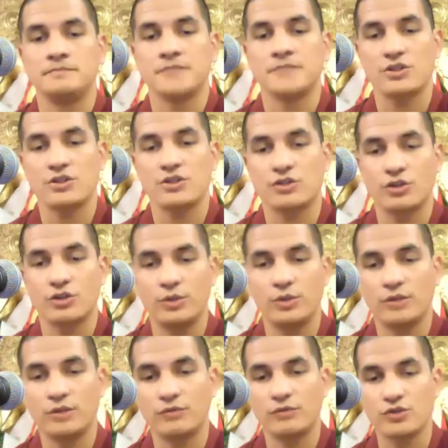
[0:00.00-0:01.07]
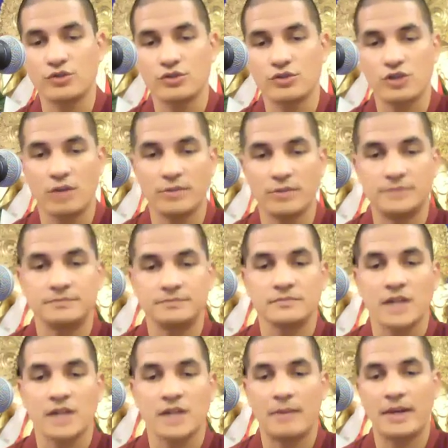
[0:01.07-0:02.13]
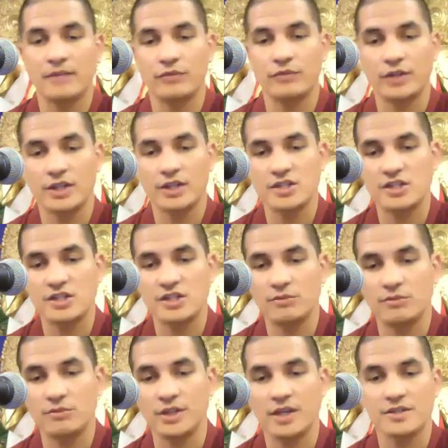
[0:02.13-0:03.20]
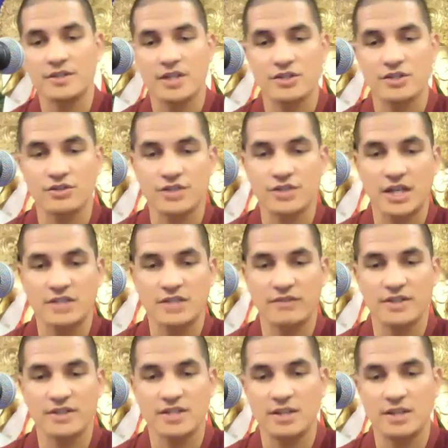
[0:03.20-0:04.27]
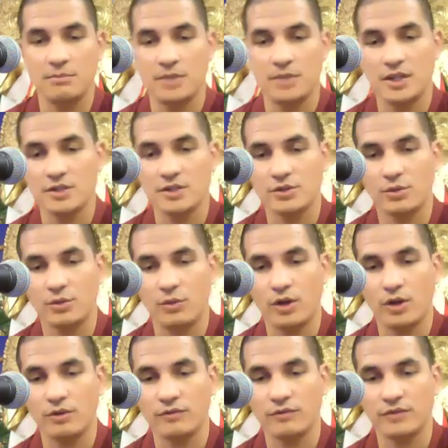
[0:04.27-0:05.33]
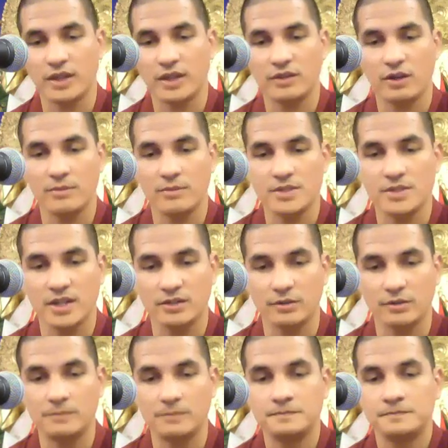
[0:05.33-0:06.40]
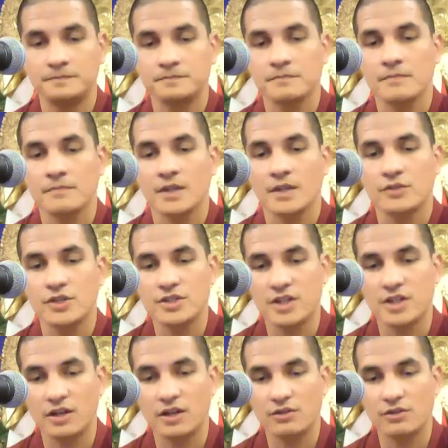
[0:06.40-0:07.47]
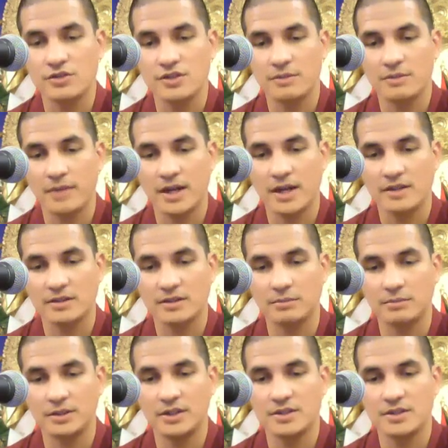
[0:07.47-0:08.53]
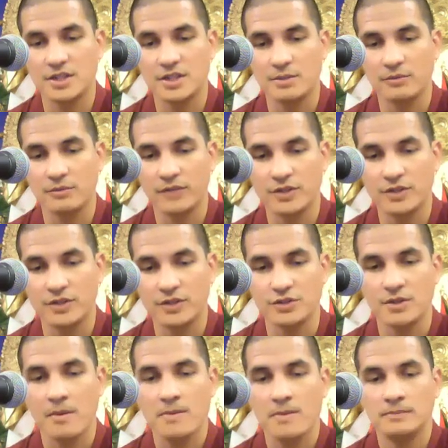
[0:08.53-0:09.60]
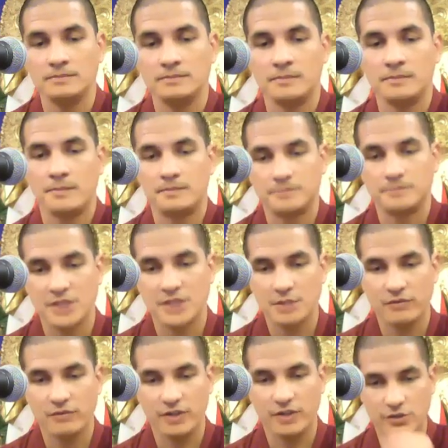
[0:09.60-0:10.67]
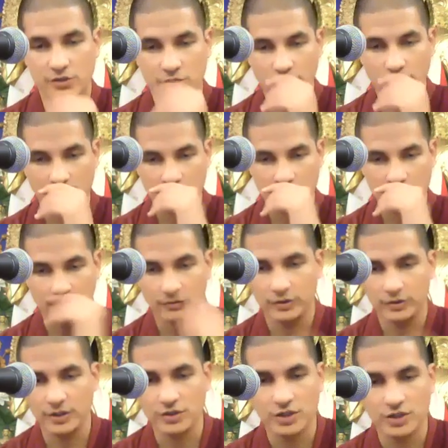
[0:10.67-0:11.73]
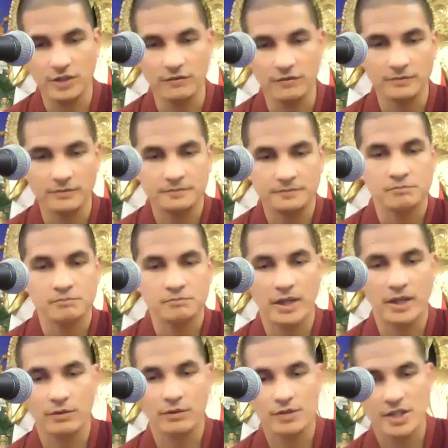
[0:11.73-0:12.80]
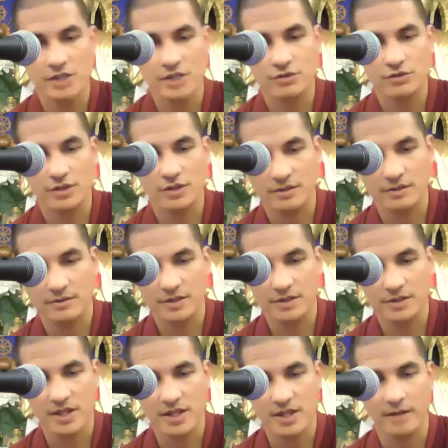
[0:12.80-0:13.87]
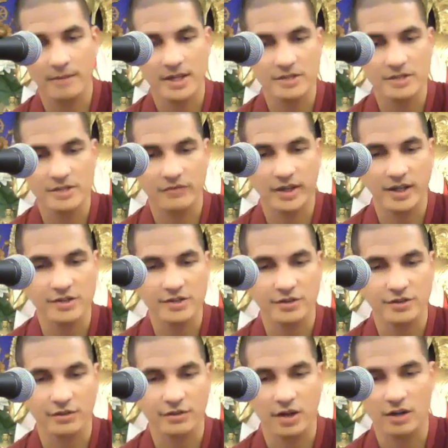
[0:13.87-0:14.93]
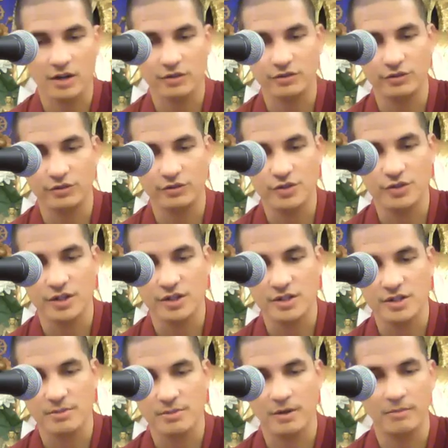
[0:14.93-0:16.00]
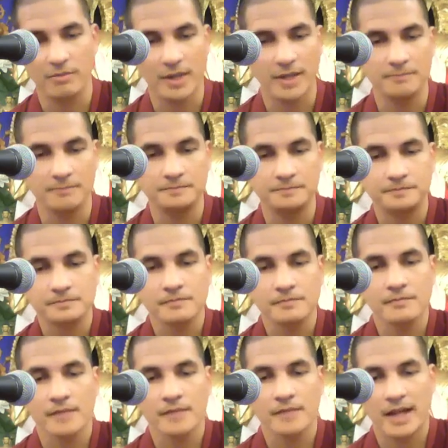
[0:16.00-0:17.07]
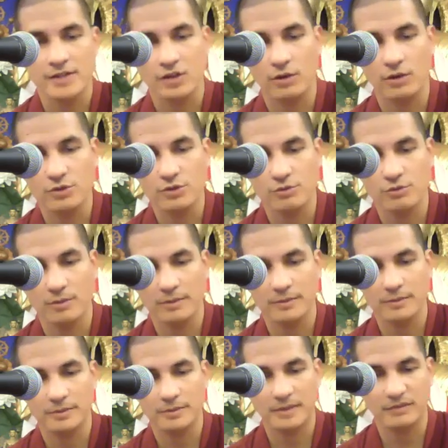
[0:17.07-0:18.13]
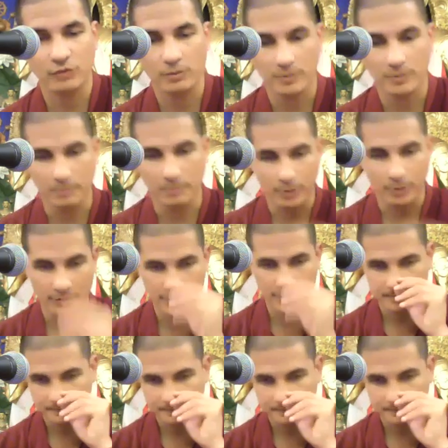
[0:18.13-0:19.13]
I shall turn the wheel of virtuous Dharma. Abiding for inconceivable eons, I shall satisfy sentient beings with the water of Dharma's nectar. Just as conquerors of the path completed 6 perfections, these perfections too I shall fully achieve. My ignorance, hatred, and desire pacified, I shall conquer delusion and dispel pain. I shall always remember my former birth,